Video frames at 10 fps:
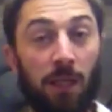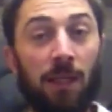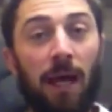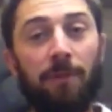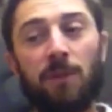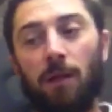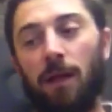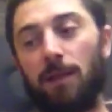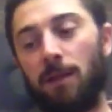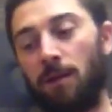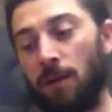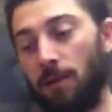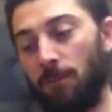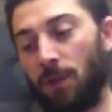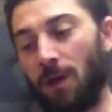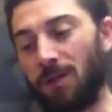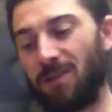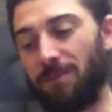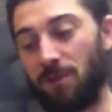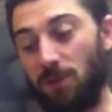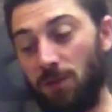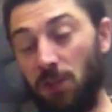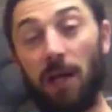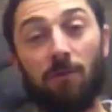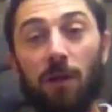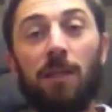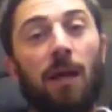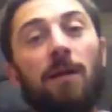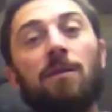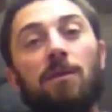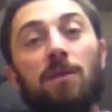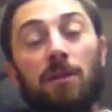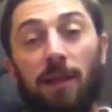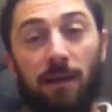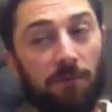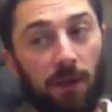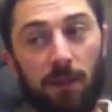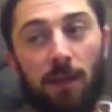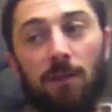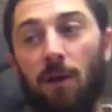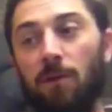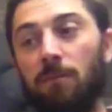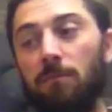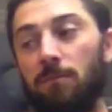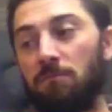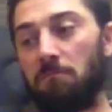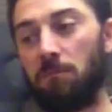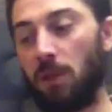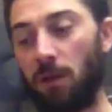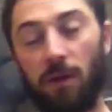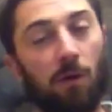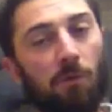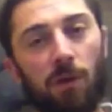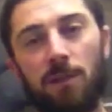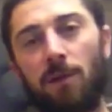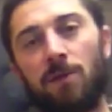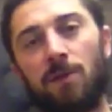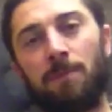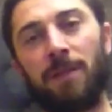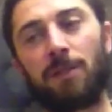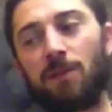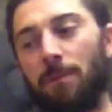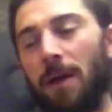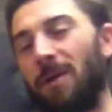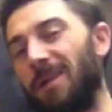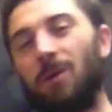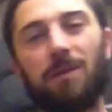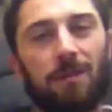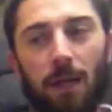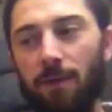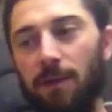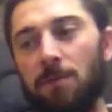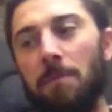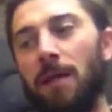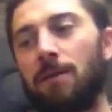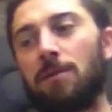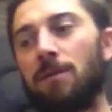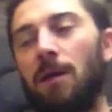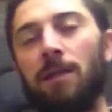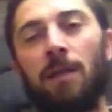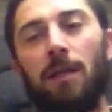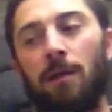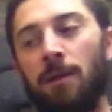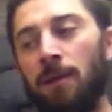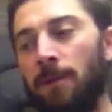encapsulated, customs generally tend to just leave it, and they don't, you know, they're not really so suspicious about it. You can say that it's medicine, that I need it.